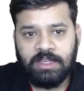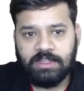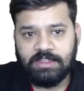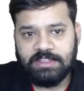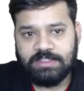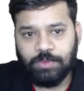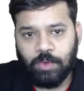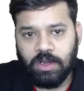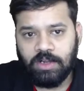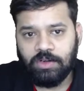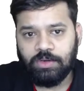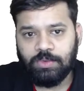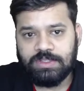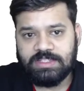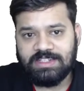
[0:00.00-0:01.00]
The
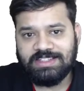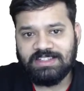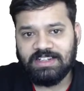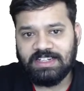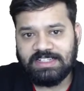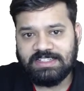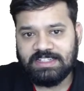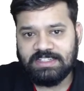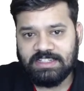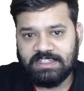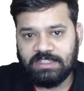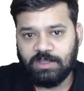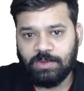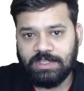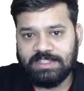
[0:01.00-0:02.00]
squadron was resurrected
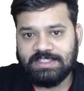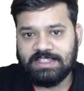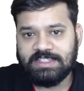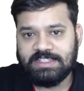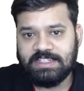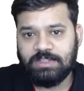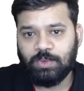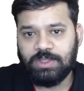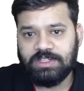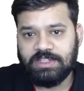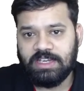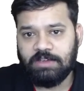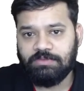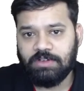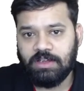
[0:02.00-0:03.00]
in 2016 with
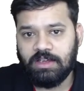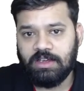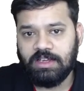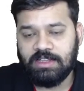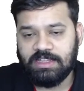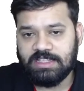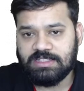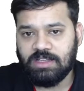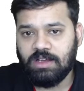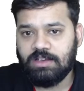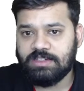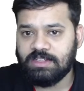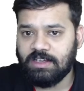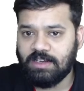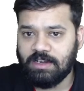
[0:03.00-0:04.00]

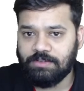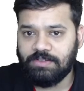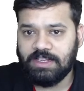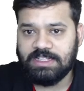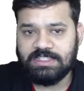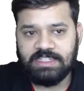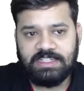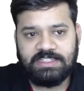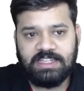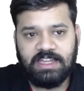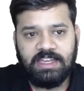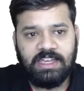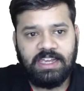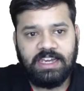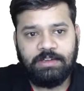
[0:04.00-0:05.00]
Dassault Rafale jets.
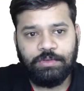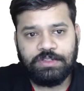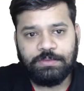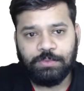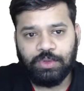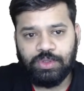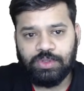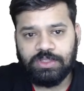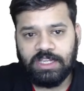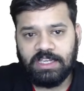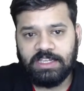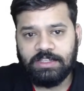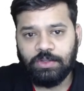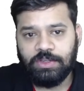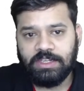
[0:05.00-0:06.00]
It was moved to
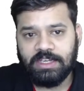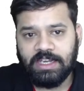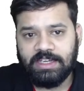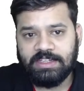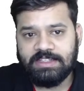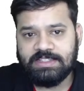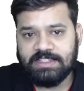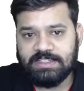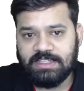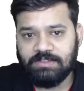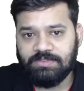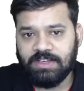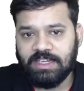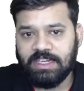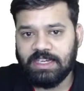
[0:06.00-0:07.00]
Delhi during
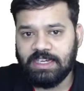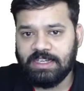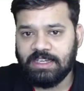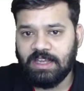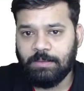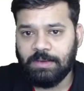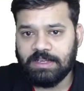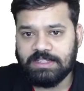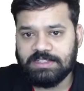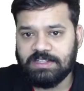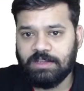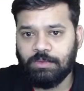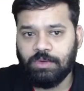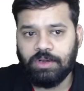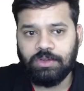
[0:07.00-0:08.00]
1965
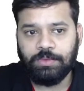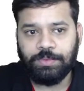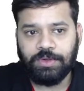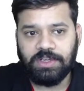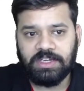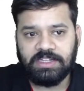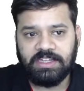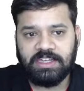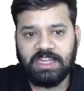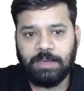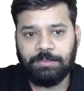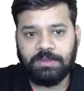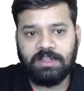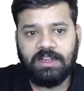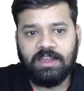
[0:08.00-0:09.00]
India-Pakistan war to protect the
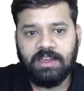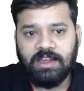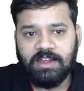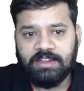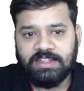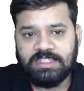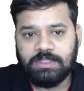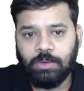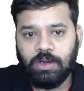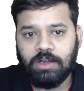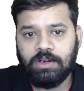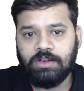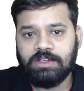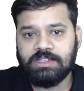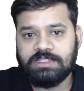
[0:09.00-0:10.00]
capital. The
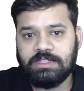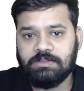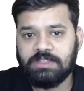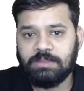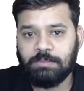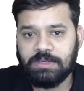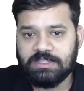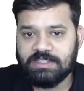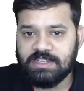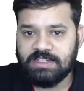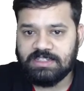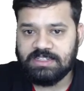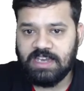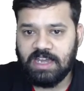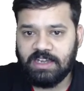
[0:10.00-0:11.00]
squadron received the
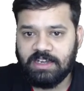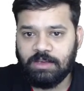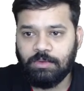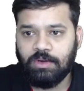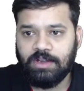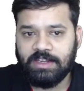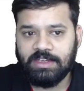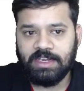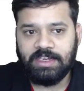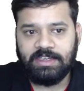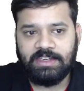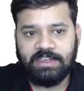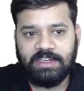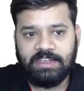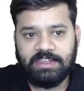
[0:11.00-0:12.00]
President's Standard Award in
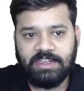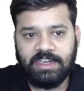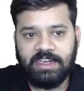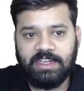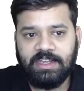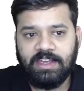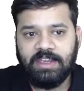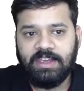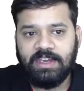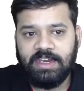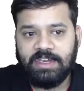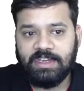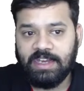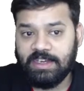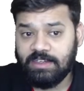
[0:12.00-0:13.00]
1988.
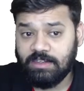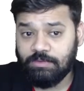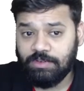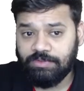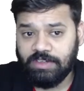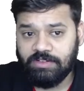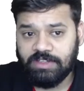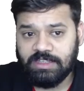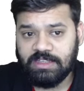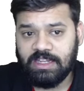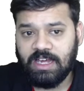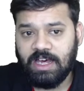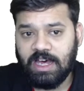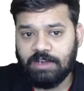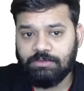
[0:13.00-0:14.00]
In 1951, the
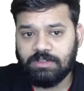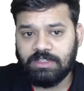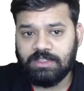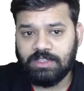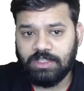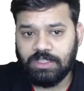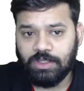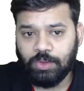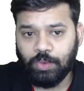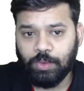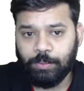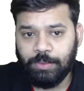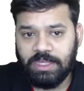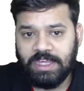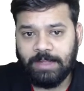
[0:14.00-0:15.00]
Harvard
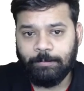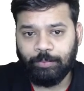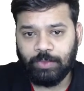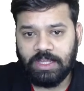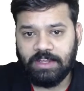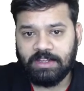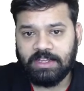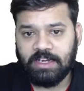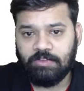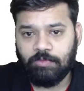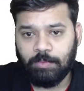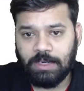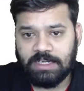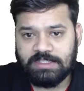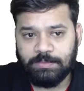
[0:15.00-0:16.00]
2B aircraft
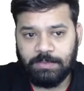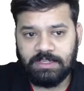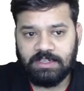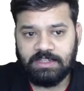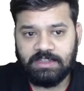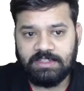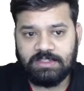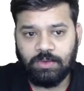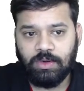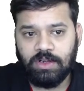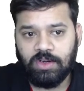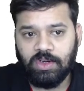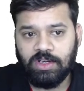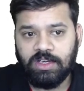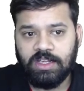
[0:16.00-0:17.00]
participated in the
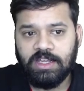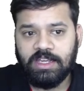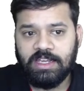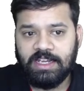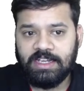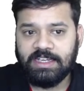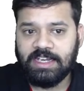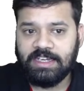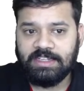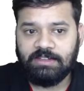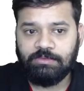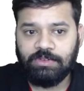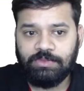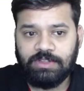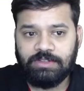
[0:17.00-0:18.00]
squadron. In
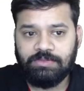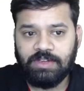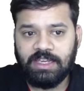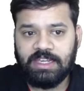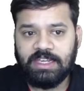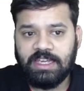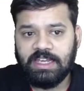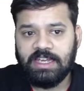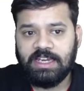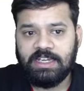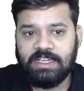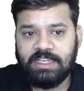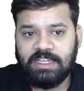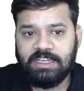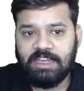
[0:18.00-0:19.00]
1955,
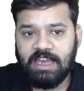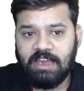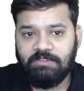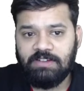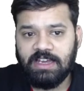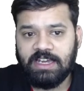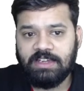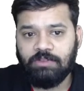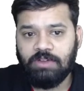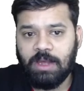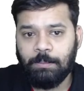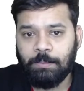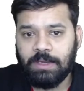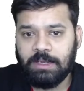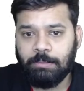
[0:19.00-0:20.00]
de Havilland
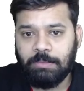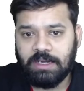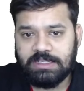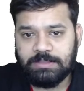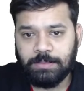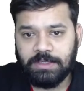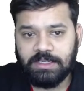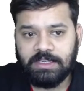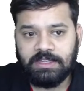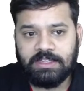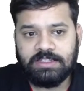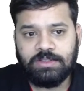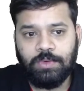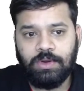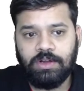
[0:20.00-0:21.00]
Vampire participated in the
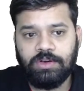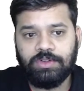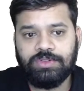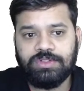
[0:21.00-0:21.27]
squadron.